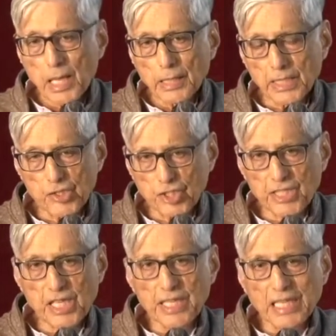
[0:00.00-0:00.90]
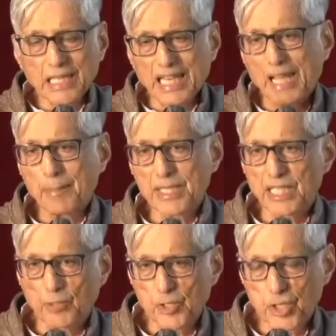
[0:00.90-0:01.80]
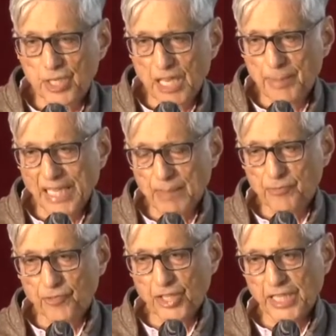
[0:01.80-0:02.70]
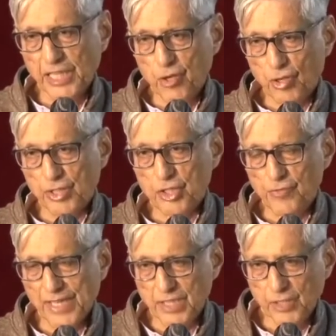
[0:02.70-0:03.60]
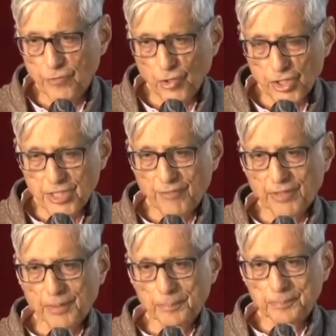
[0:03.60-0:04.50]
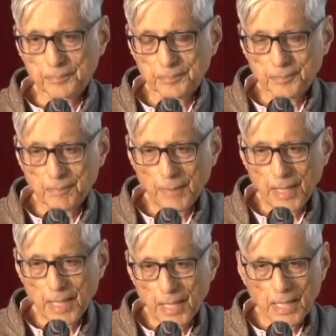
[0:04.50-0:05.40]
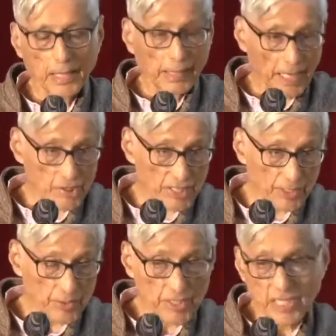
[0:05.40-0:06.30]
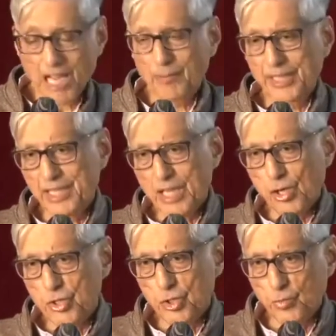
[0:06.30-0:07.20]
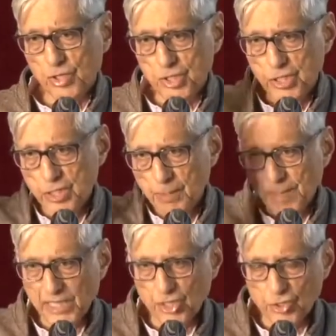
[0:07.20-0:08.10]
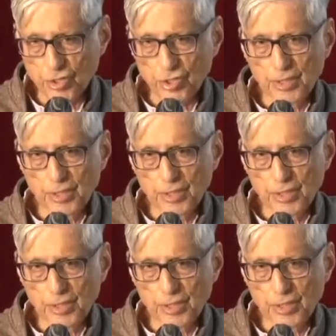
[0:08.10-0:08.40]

Consider the climate in which India became free in August 1947. Yes, that was the time when India also was partitioned.